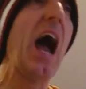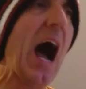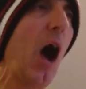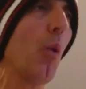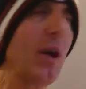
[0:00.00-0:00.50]

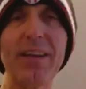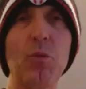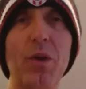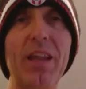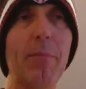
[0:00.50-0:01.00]
How we
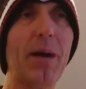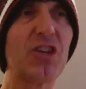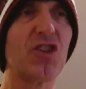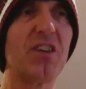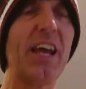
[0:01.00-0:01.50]
didn't win that
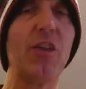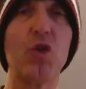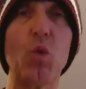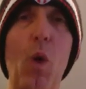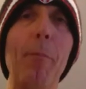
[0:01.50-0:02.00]
match today, there's
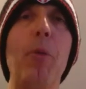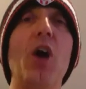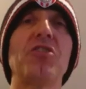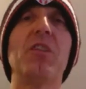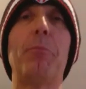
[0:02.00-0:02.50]
only one
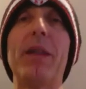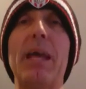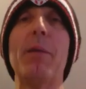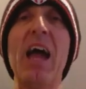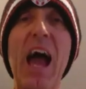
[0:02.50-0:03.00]
person to
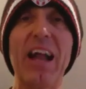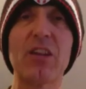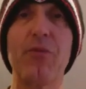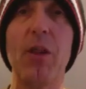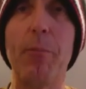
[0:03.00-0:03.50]
blame, and
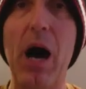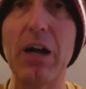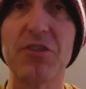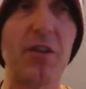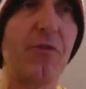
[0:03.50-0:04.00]
that's Phil
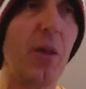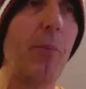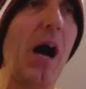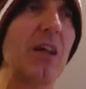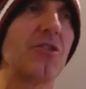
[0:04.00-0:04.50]
Parkinson. Phil
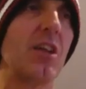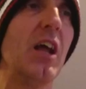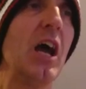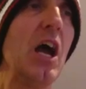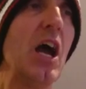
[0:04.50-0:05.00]

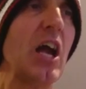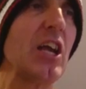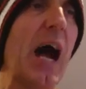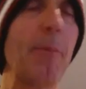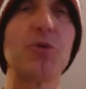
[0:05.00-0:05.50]
Parkinson,
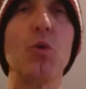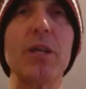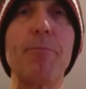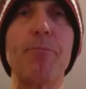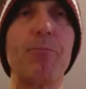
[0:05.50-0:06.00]
you're
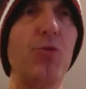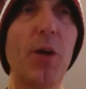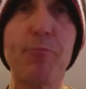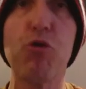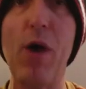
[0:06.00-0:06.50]
absolutely
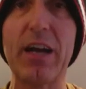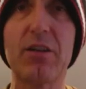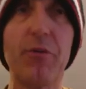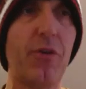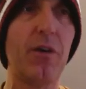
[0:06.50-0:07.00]
not
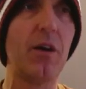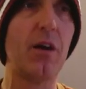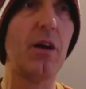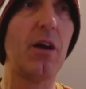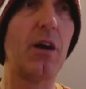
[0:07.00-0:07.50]
proactive.
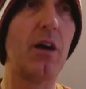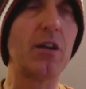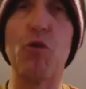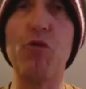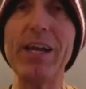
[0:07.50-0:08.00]

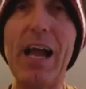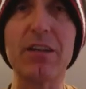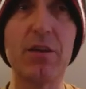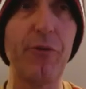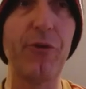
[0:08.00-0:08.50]
You're
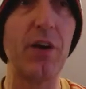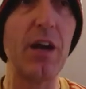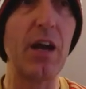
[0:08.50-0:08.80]
reactive.